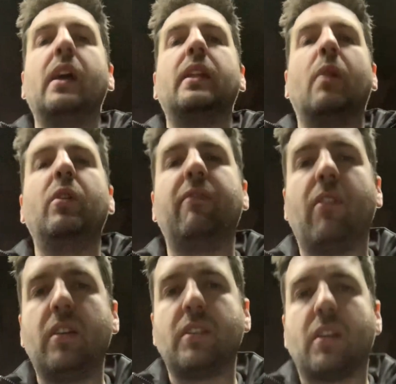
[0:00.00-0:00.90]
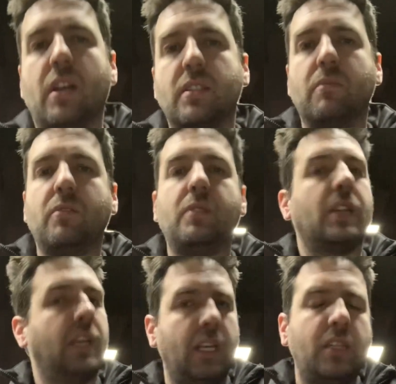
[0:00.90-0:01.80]
Now, we advise our customers, we
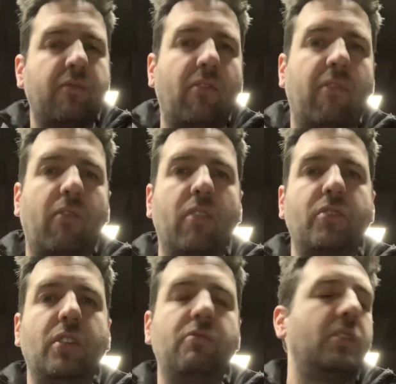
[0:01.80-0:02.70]
say it is for off-road use.